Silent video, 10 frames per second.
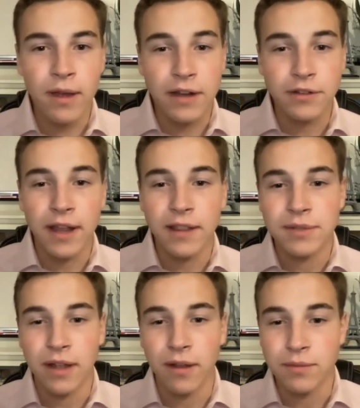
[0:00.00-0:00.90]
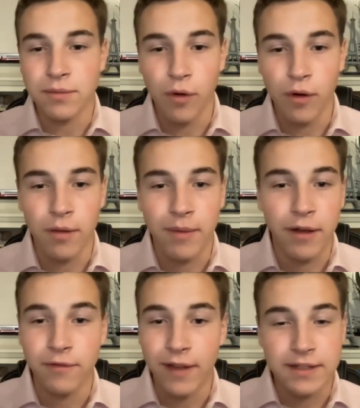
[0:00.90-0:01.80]
educate themselves more
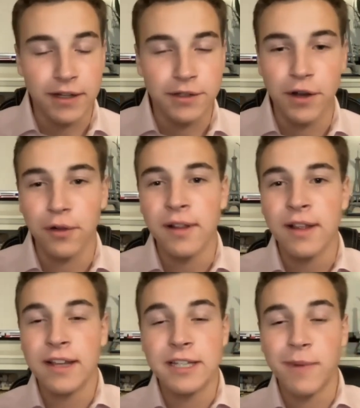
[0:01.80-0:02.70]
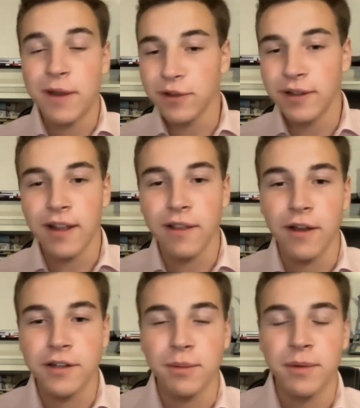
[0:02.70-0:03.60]
about investing in general, especially not
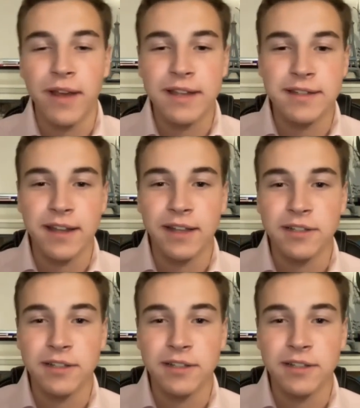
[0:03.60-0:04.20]
long term investing.